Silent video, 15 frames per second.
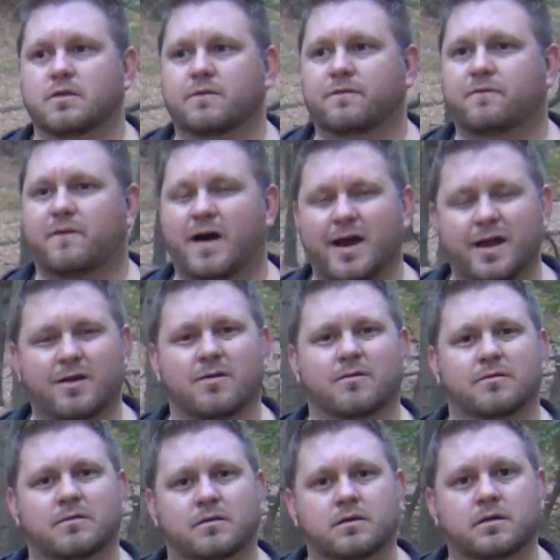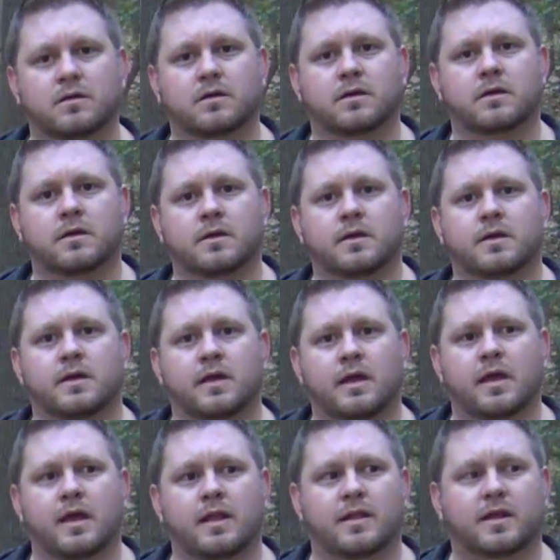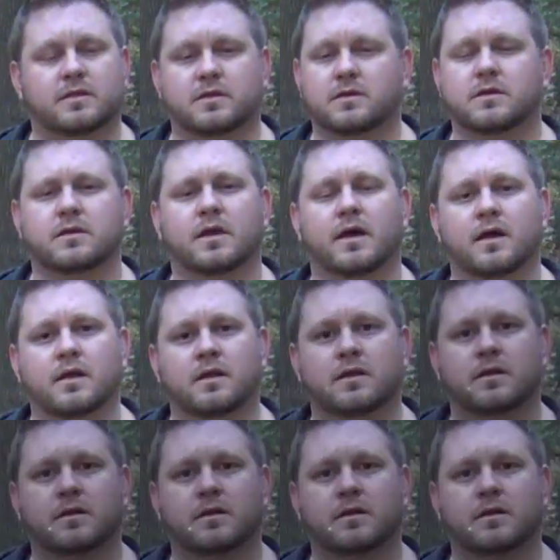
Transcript: fire, and not the good kind.